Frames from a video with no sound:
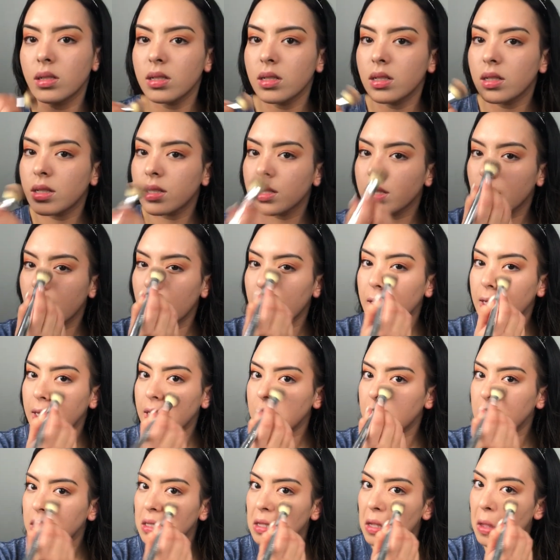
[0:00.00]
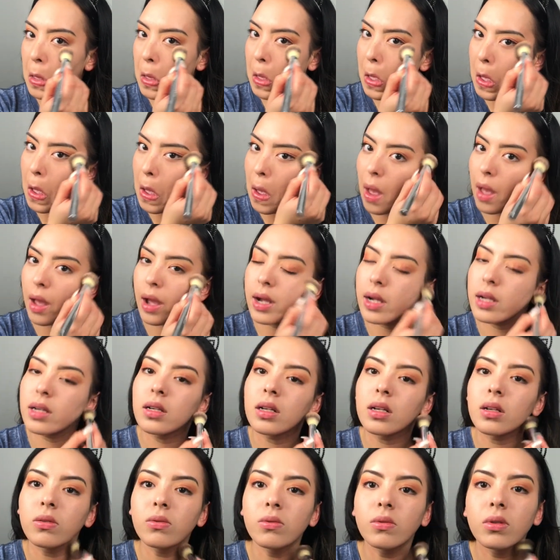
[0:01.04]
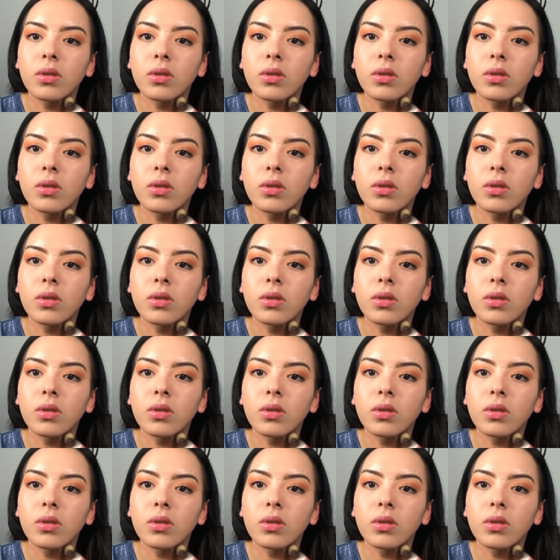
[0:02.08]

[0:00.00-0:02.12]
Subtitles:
just cause I do.